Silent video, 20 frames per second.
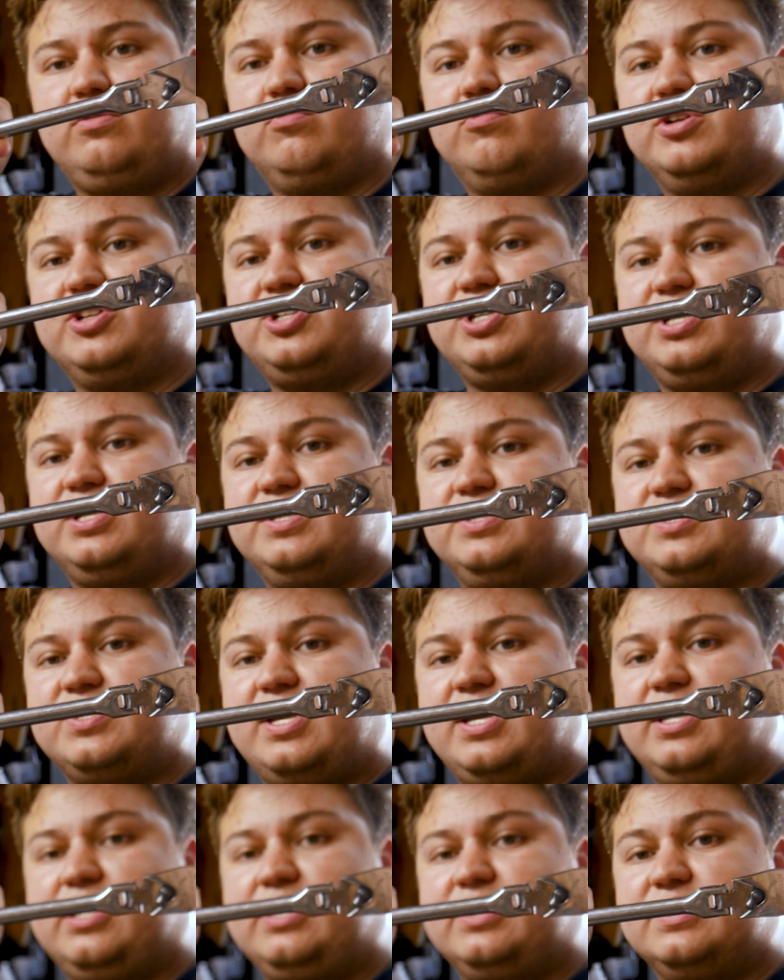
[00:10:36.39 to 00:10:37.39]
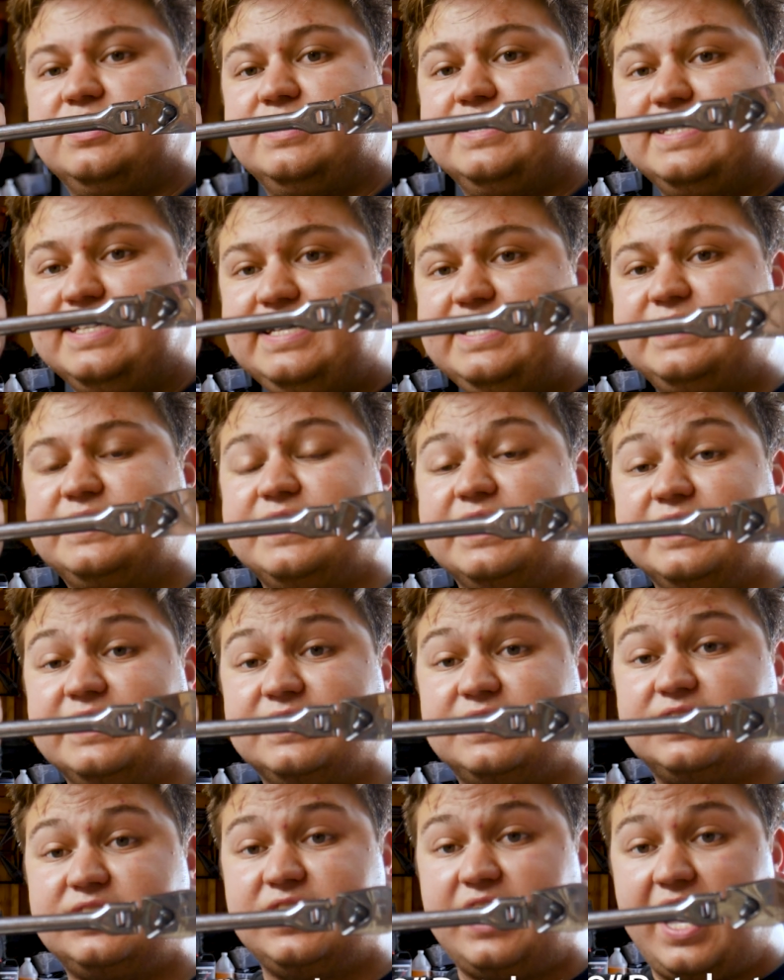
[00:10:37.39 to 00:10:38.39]
which is a decent
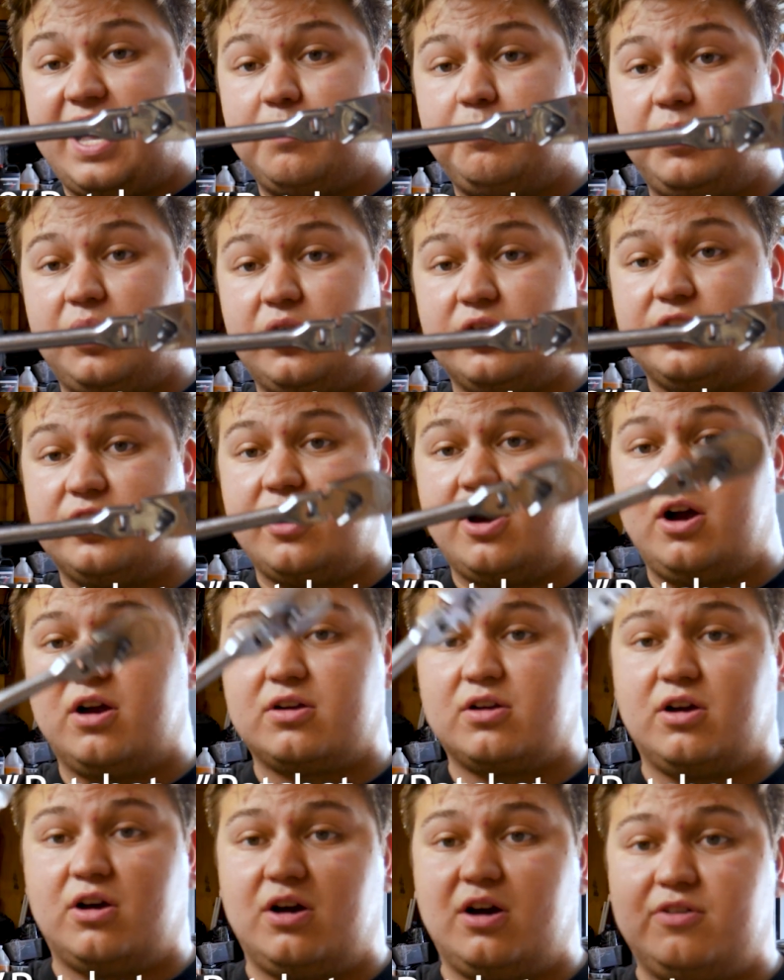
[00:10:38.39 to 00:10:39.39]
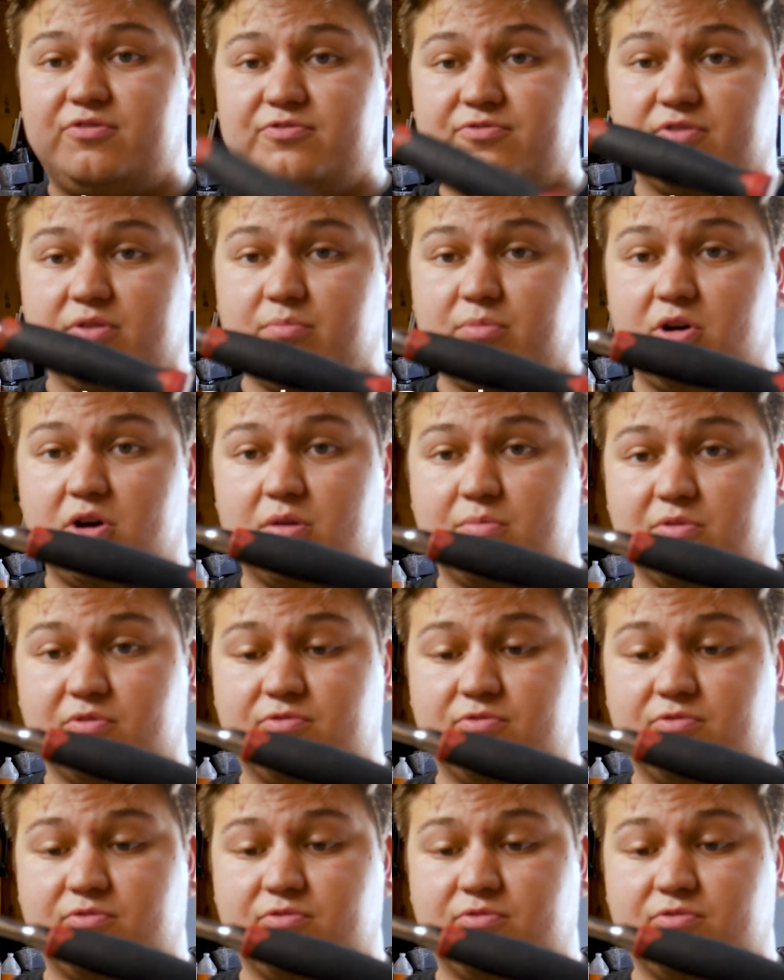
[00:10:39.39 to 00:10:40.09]
snap-on knockoff from Harbor